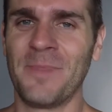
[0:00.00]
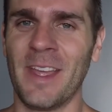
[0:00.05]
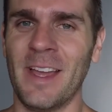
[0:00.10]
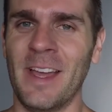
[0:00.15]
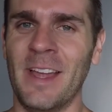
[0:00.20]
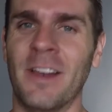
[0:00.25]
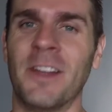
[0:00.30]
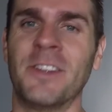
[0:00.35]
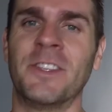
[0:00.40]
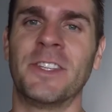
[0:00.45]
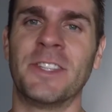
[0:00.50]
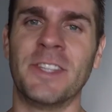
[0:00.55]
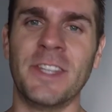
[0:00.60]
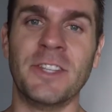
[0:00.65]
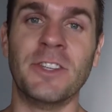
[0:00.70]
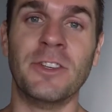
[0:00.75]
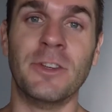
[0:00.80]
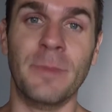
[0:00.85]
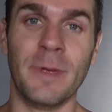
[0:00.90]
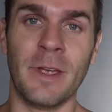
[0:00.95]
And I just
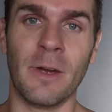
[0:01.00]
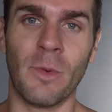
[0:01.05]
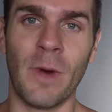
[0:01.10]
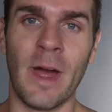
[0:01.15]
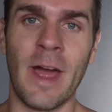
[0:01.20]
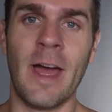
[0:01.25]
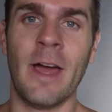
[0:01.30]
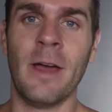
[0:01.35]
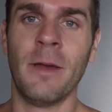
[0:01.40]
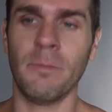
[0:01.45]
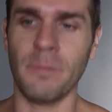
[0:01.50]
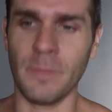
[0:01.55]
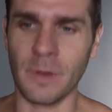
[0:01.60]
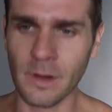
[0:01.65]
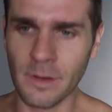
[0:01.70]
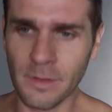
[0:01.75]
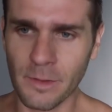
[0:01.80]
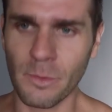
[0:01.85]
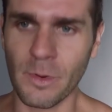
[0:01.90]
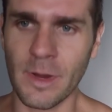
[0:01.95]
need you to be aware,
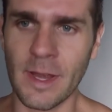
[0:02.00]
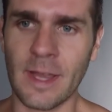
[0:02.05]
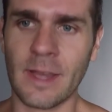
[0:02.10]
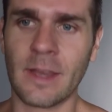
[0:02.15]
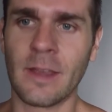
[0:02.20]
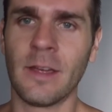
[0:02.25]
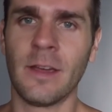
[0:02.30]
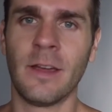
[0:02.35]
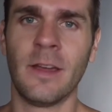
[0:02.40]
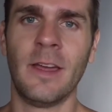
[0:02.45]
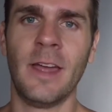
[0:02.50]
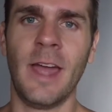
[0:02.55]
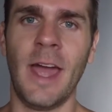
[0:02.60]
middle of the week,